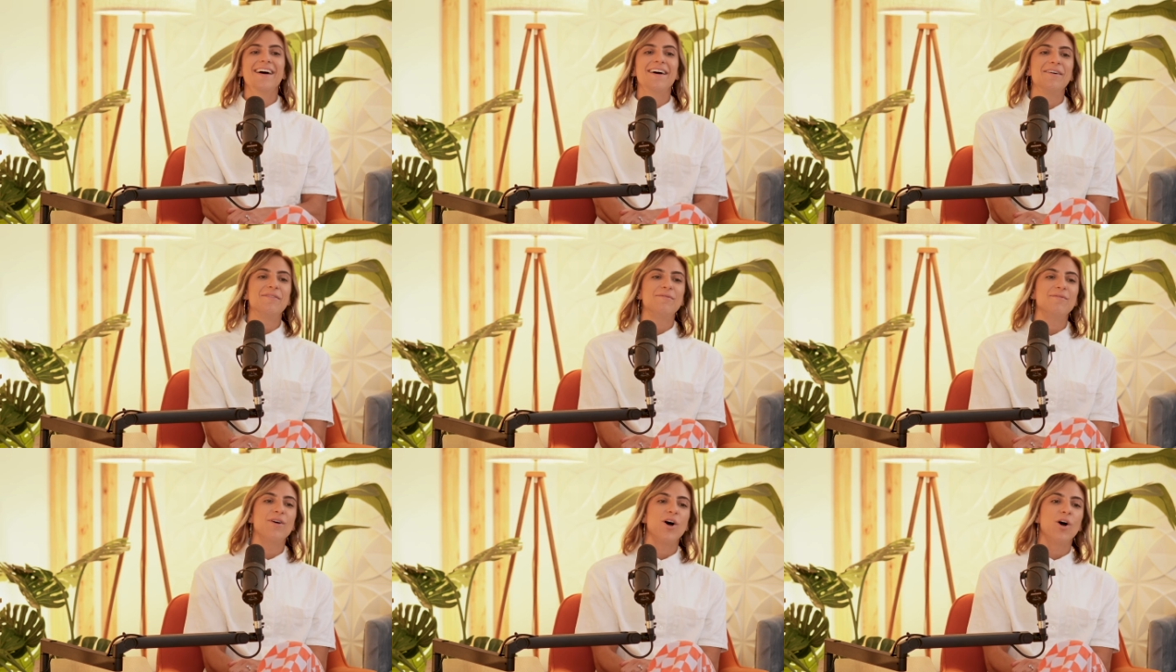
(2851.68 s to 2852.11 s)

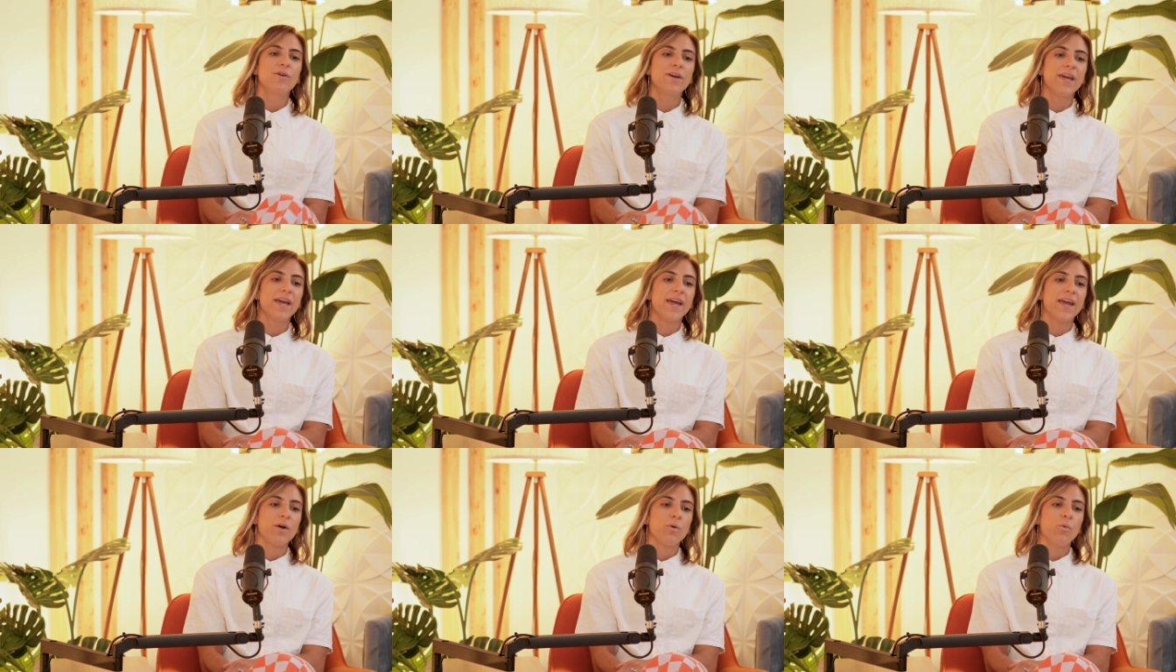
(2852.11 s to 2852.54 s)
um
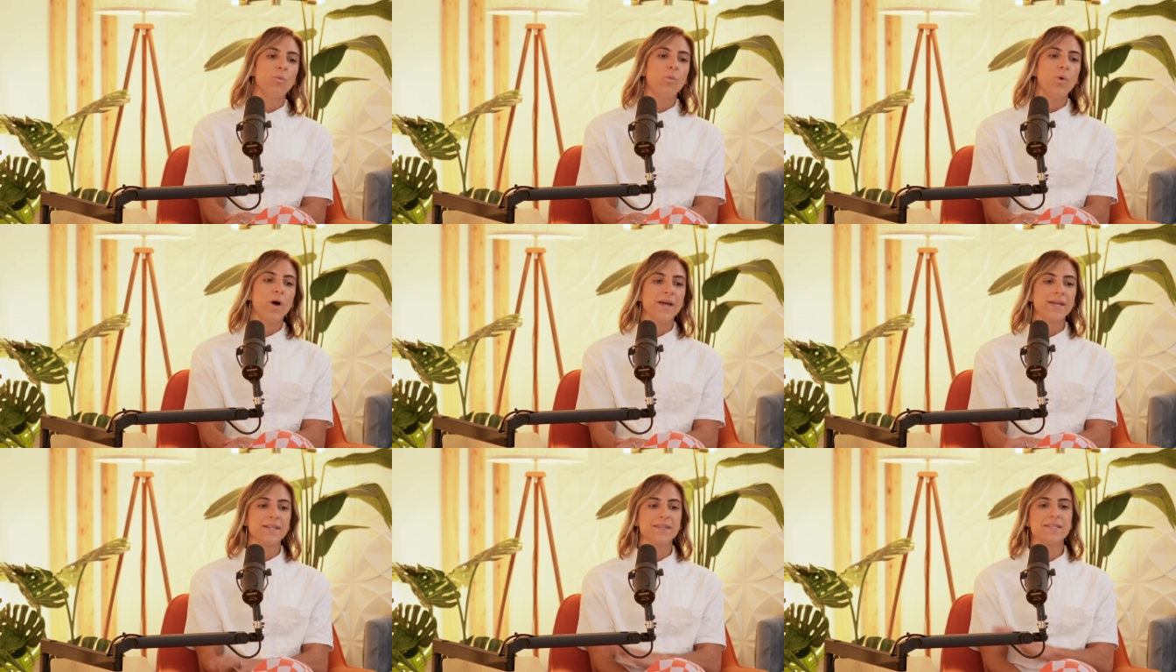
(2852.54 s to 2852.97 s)
okay,
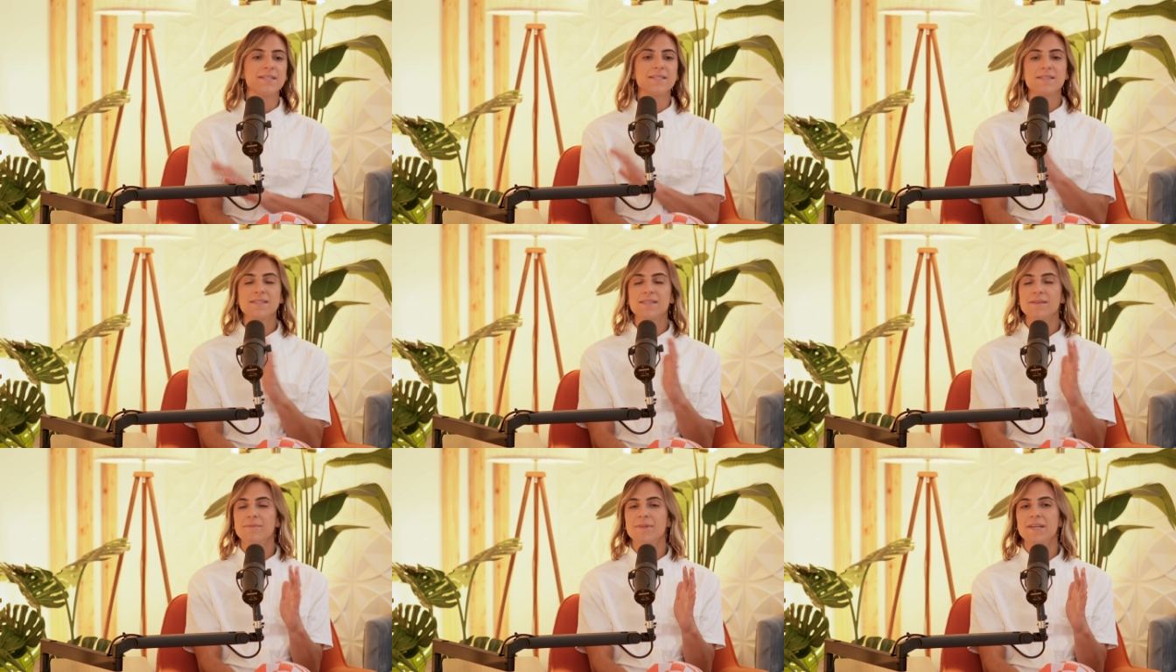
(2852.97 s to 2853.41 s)
what
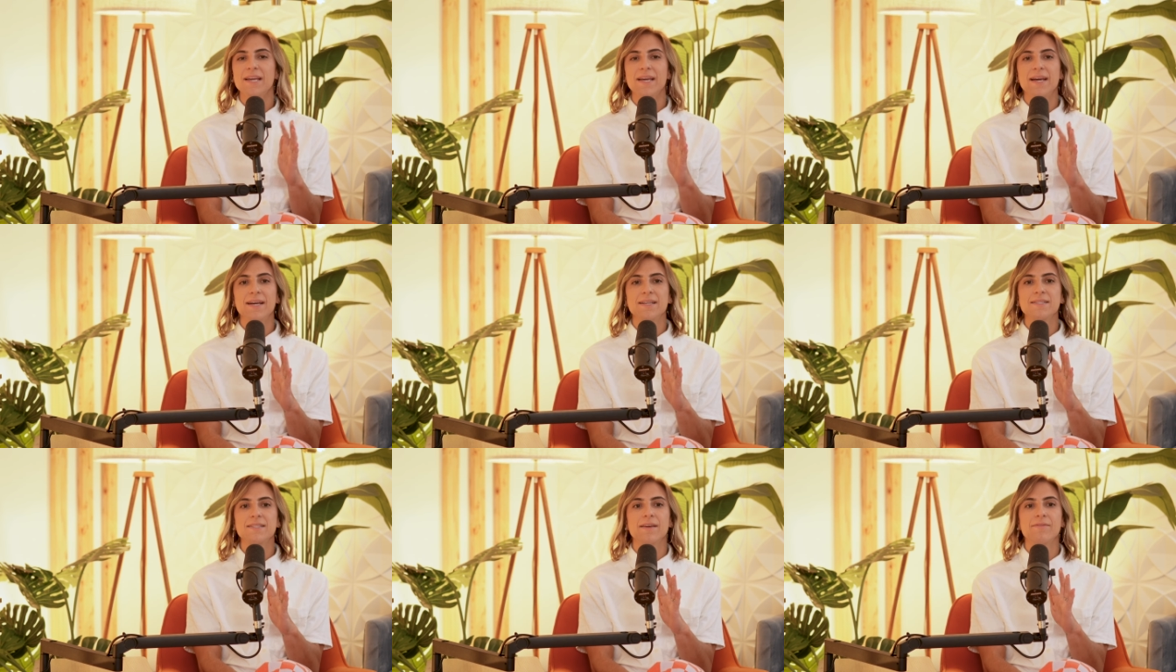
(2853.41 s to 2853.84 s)
this is something
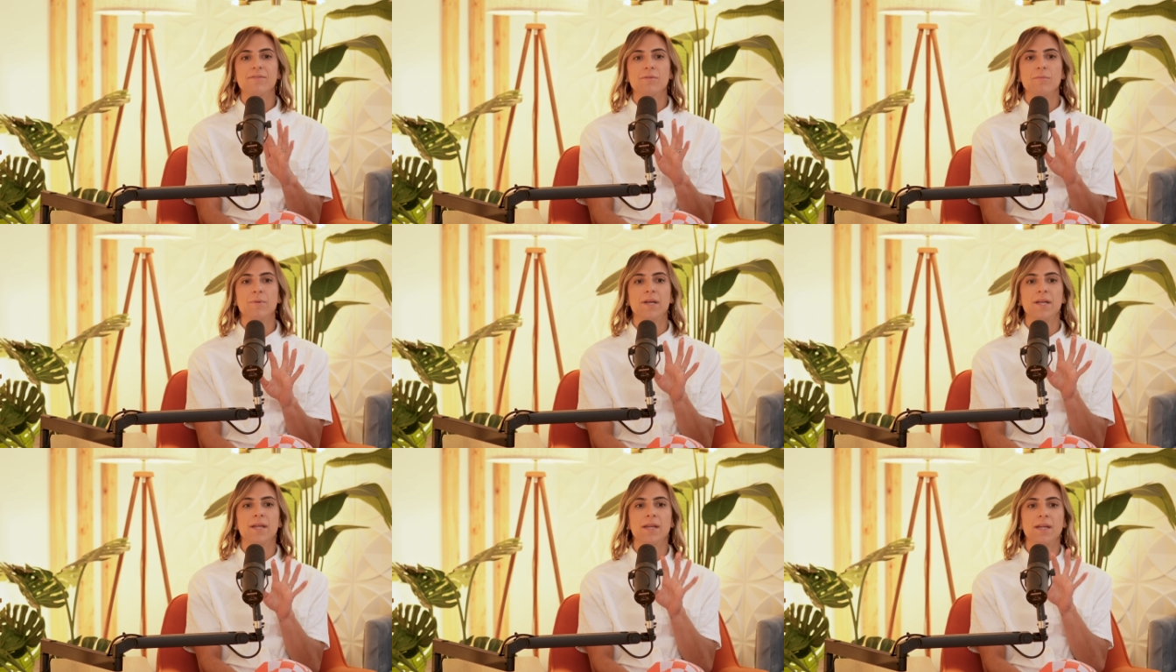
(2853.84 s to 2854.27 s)
I ask
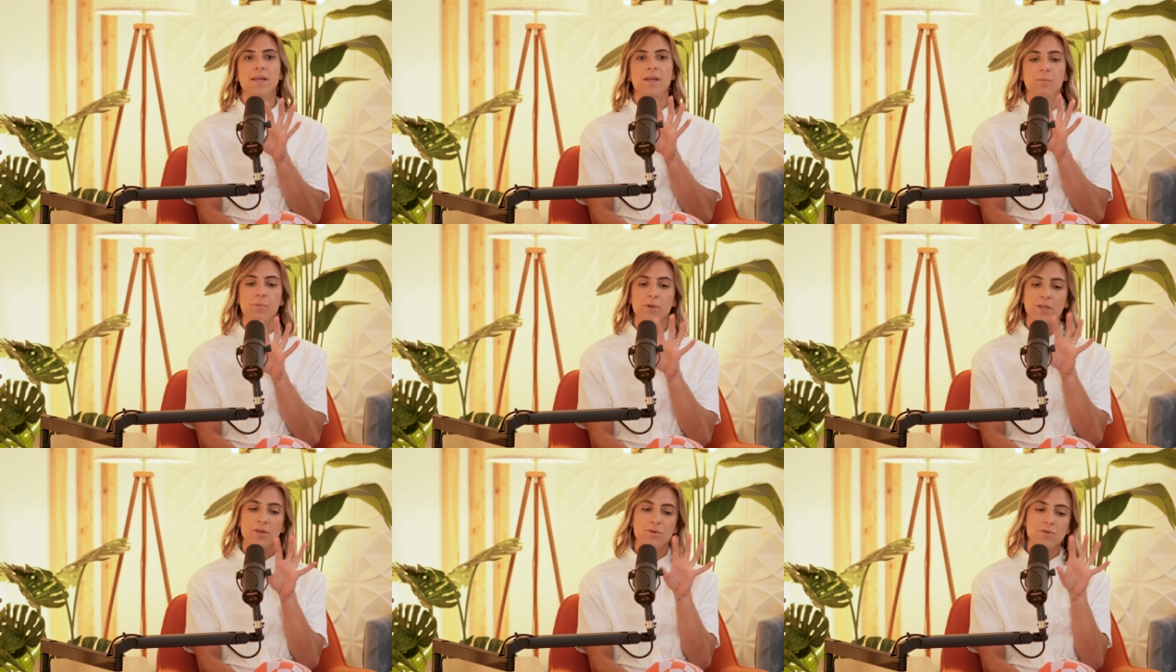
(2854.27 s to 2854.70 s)
everybody
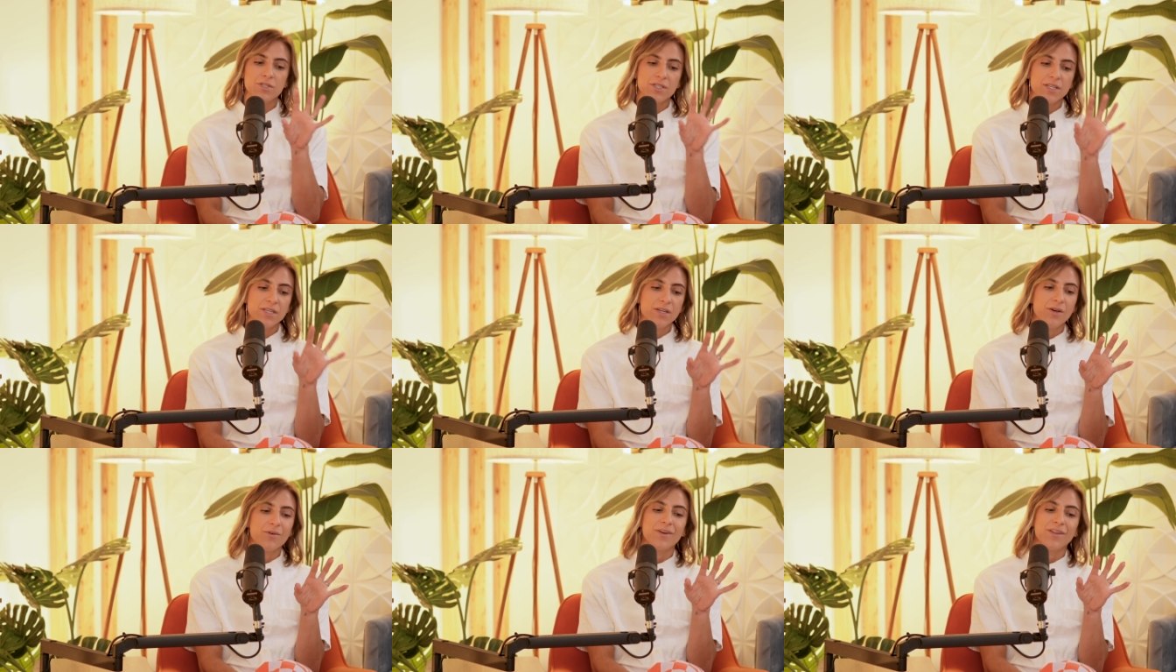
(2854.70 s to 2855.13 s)
and we
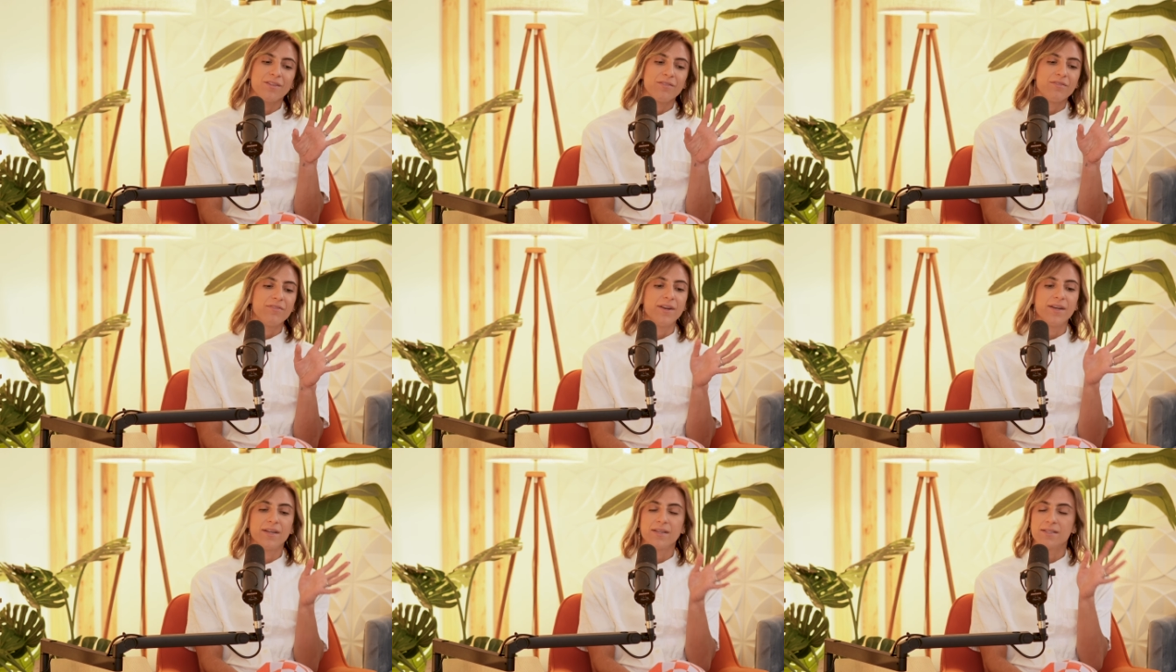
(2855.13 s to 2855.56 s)
usually go into
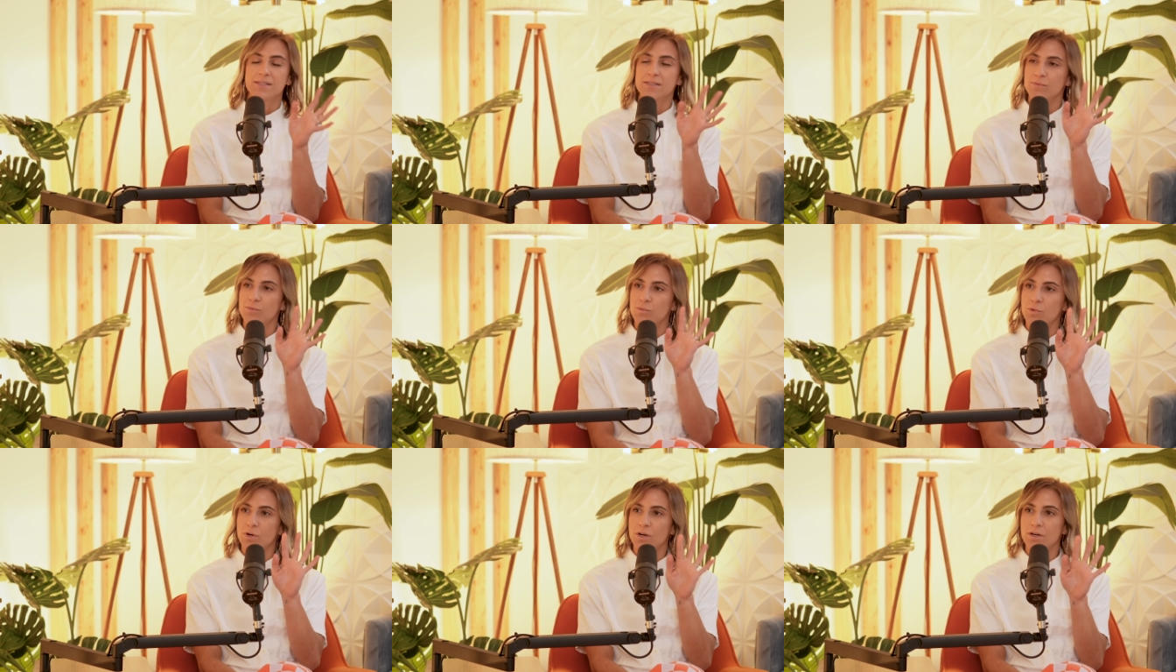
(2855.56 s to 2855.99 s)
the
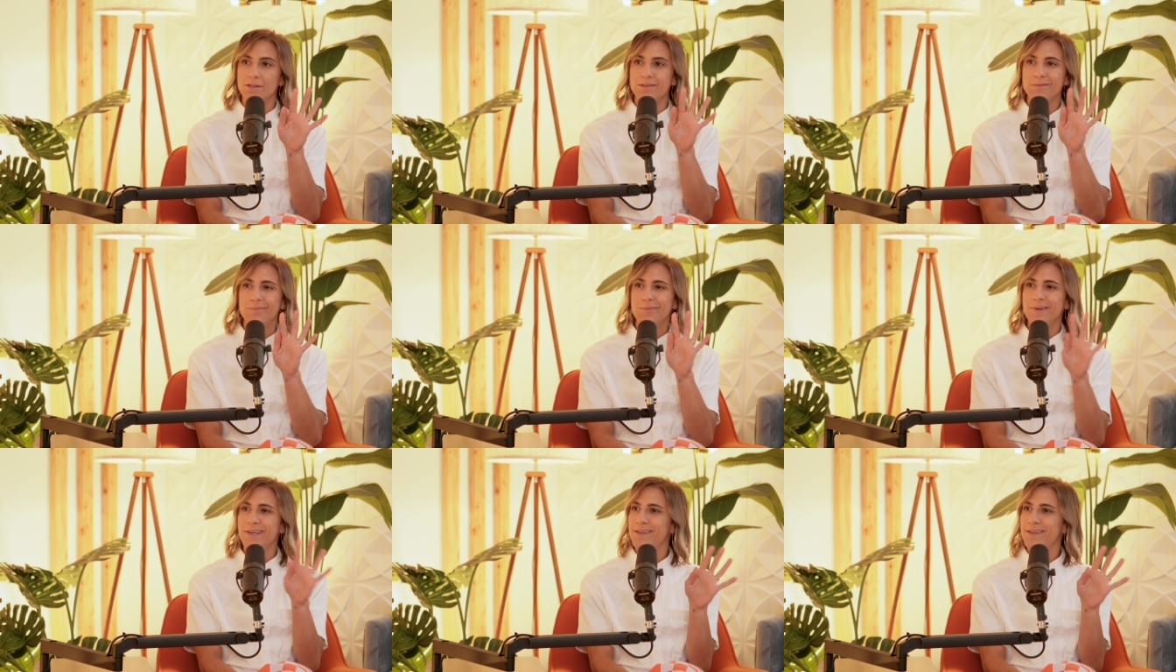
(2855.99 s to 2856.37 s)
fitness world,